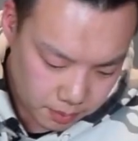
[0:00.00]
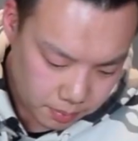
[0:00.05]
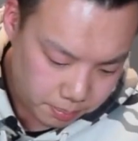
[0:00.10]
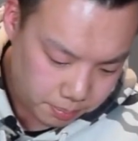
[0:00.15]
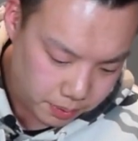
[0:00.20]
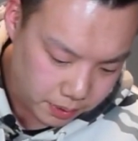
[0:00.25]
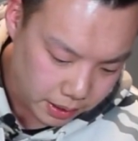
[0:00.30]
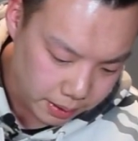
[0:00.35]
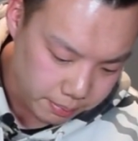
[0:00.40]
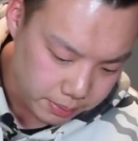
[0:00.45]

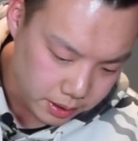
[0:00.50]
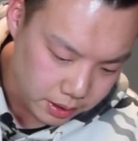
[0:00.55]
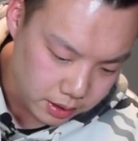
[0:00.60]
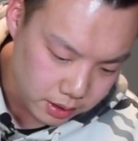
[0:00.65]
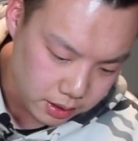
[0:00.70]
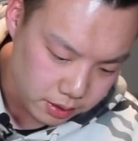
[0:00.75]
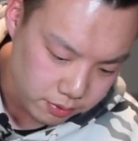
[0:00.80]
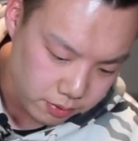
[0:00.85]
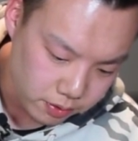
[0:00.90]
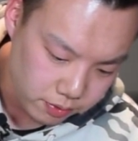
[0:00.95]
But I
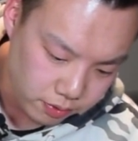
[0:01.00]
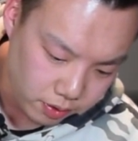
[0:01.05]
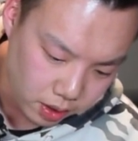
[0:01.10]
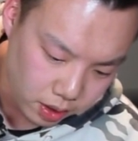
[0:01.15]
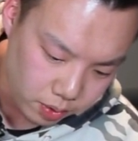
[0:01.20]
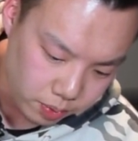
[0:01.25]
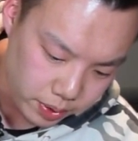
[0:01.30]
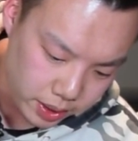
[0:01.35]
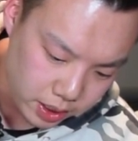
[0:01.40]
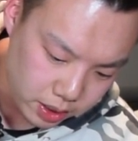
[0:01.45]
mean, if you're
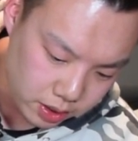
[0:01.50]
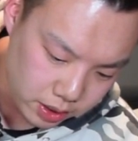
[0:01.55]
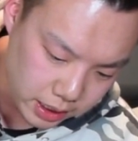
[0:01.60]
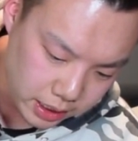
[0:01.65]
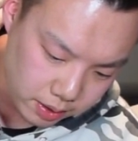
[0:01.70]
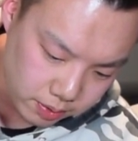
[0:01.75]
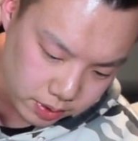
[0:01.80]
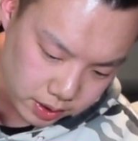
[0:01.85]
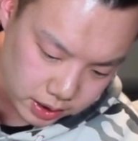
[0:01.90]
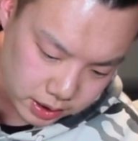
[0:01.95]
far away, you
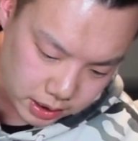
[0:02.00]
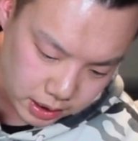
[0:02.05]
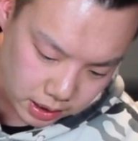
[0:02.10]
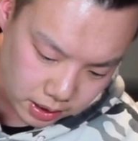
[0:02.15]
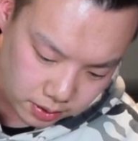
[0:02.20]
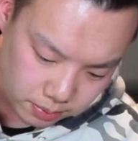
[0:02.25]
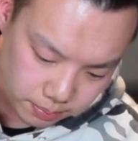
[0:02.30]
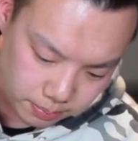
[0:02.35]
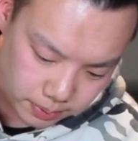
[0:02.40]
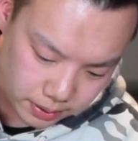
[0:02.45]
can't really
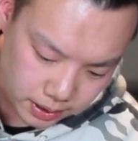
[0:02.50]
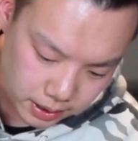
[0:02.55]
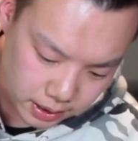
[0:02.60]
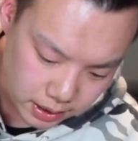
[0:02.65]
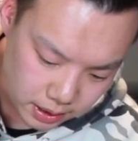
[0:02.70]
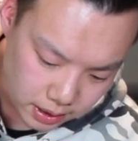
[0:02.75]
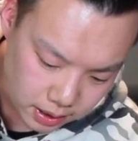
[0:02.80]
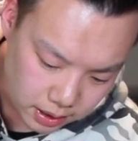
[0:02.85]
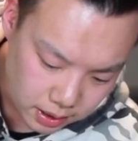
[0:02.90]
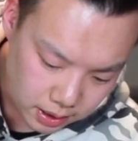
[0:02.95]
tell, but